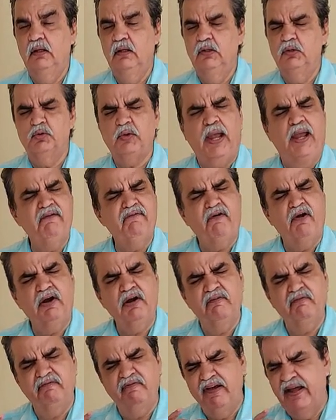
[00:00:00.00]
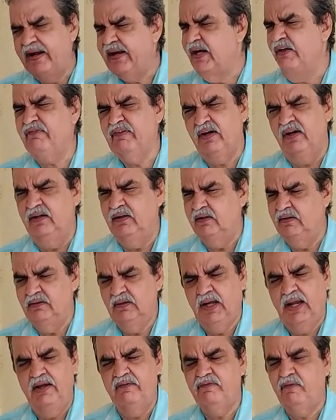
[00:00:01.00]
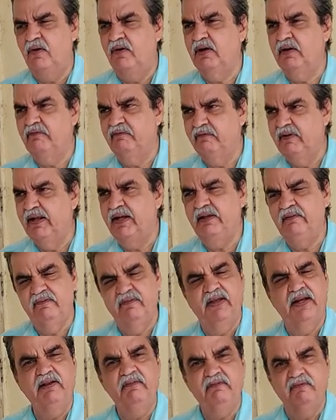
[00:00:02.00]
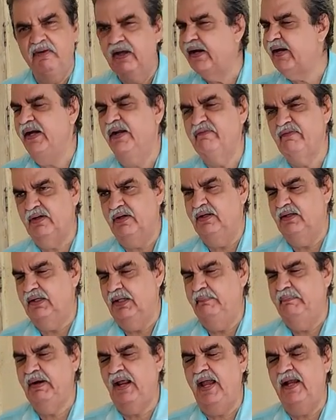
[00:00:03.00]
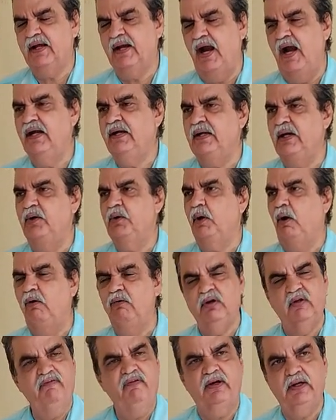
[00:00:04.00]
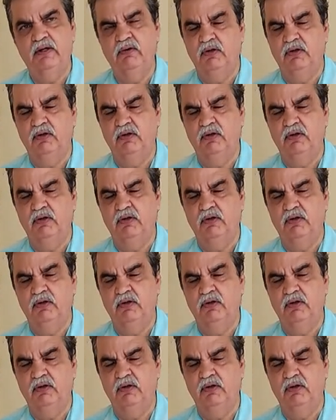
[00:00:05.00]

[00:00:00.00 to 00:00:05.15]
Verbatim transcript: So I found it very difficult. I found it very, very, very difficult. I mean, I can't tell you how difficult it